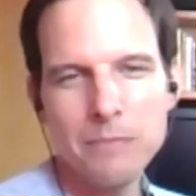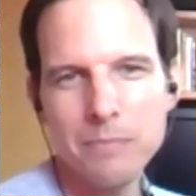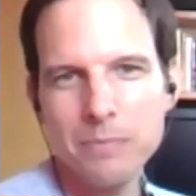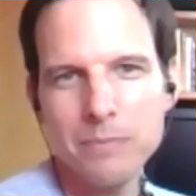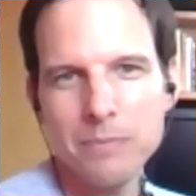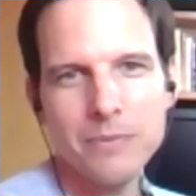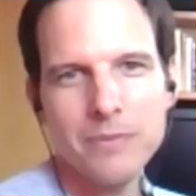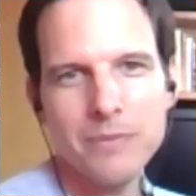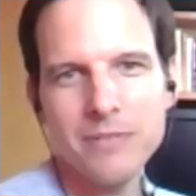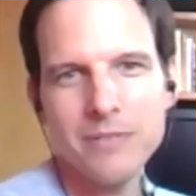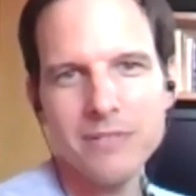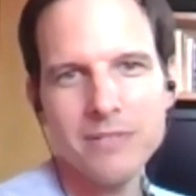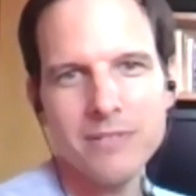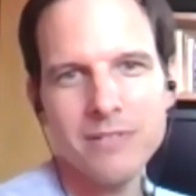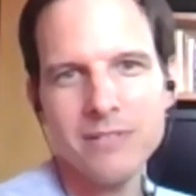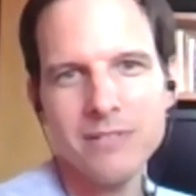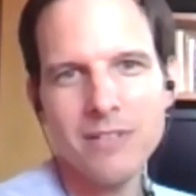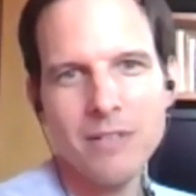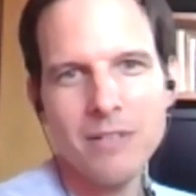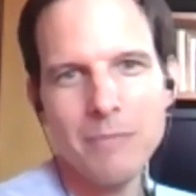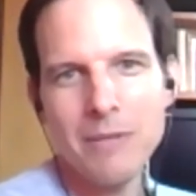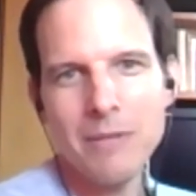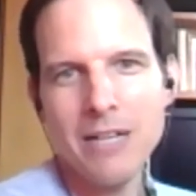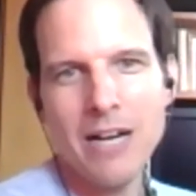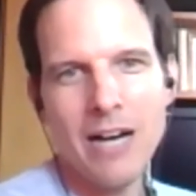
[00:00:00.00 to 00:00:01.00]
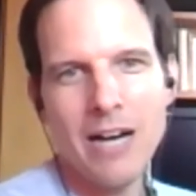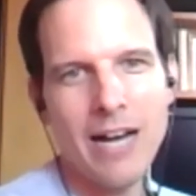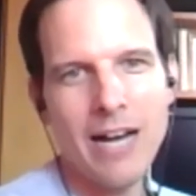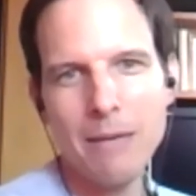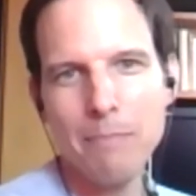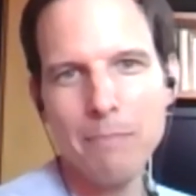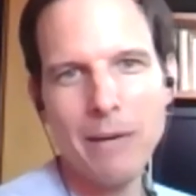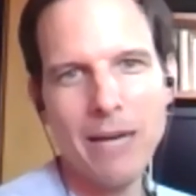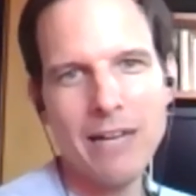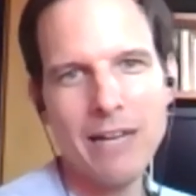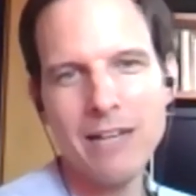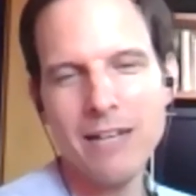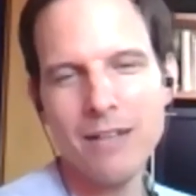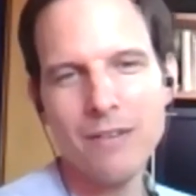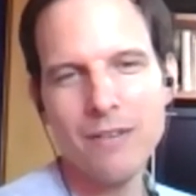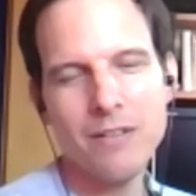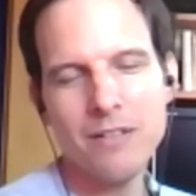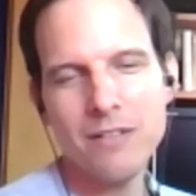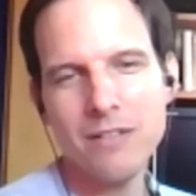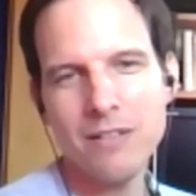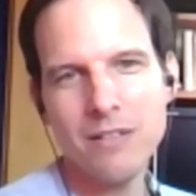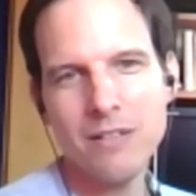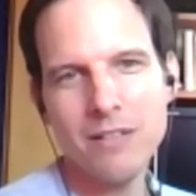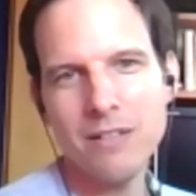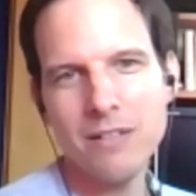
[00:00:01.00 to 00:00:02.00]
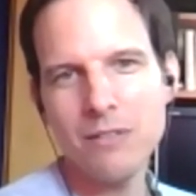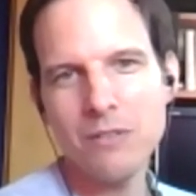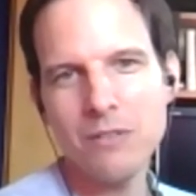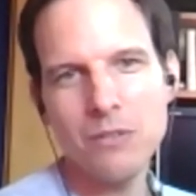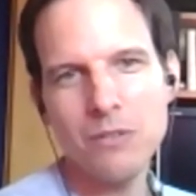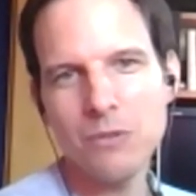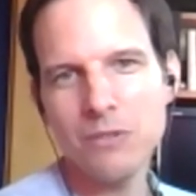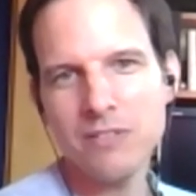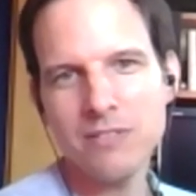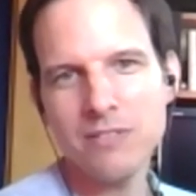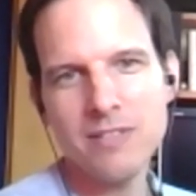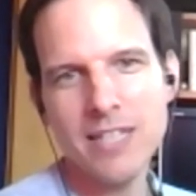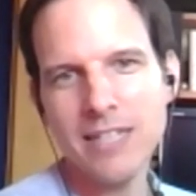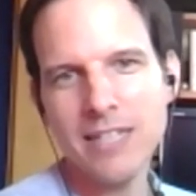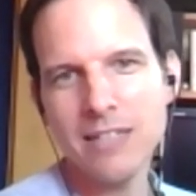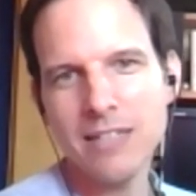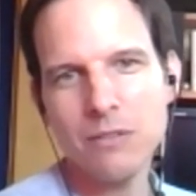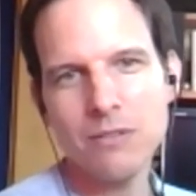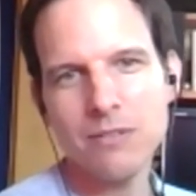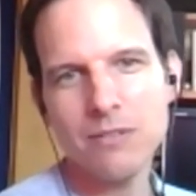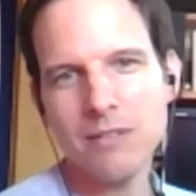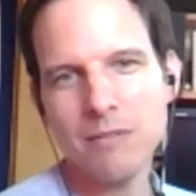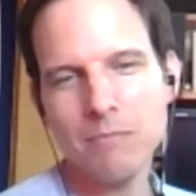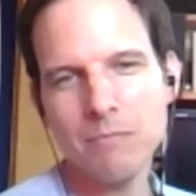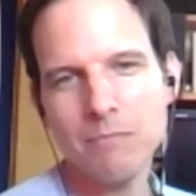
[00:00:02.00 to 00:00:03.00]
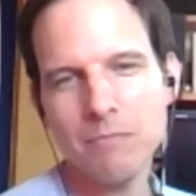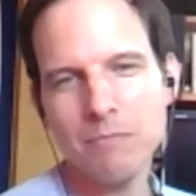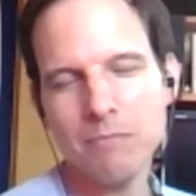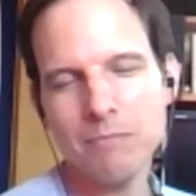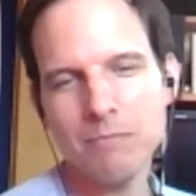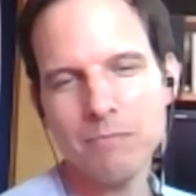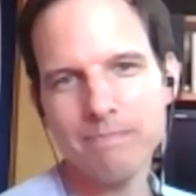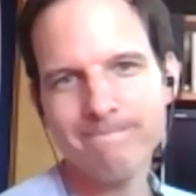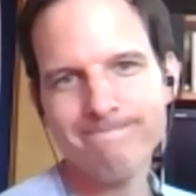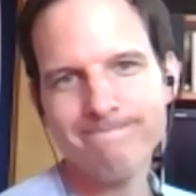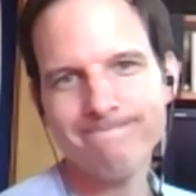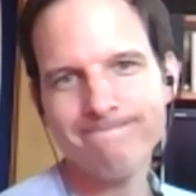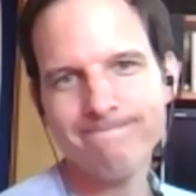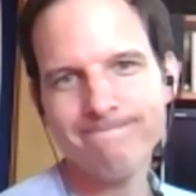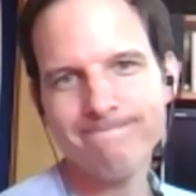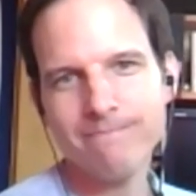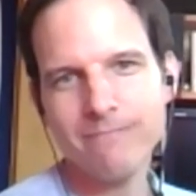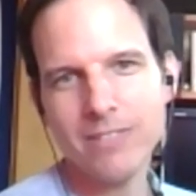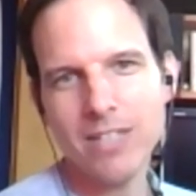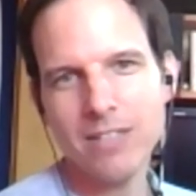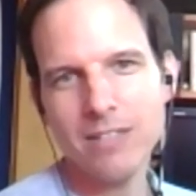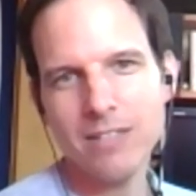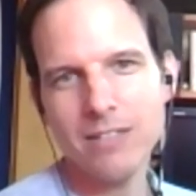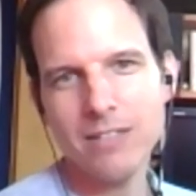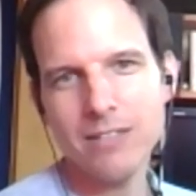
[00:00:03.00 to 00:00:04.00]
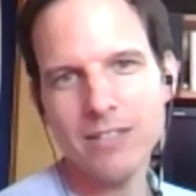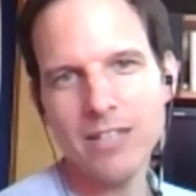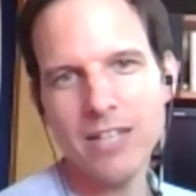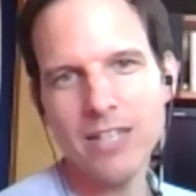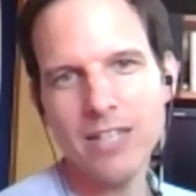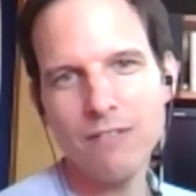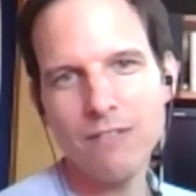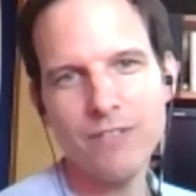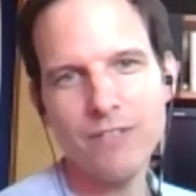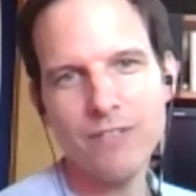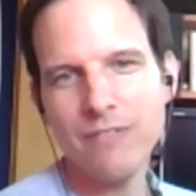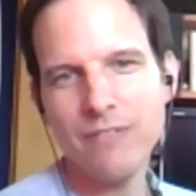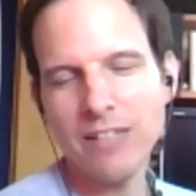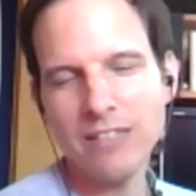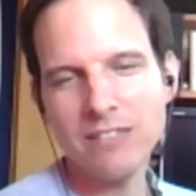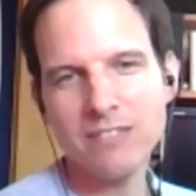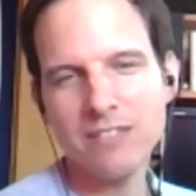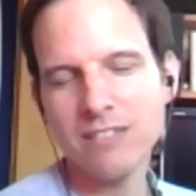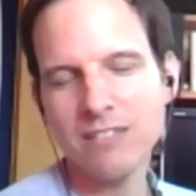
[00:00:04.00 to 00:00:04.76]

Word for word: some guy peddling the, the newest thing to some naive investor.